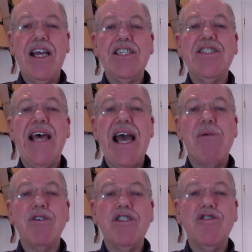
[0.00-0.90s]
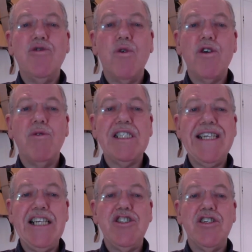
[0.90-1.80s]
Today I want to draw your
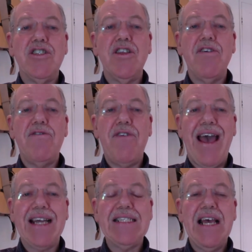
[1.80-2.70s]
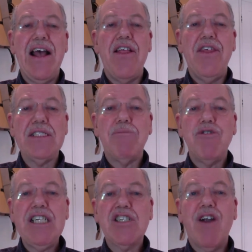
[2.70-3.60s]
attention to the fact that
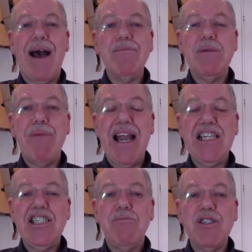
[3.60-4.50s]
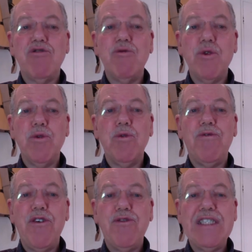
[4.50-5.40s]
prescribed management rule
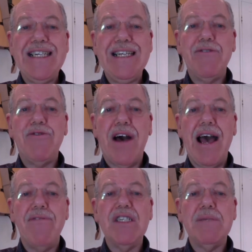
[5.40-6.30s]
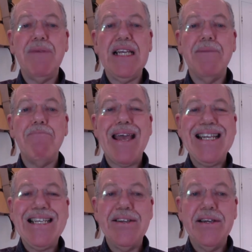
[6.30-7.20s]
15.5 has been
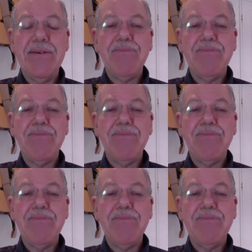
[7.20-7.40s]
amended.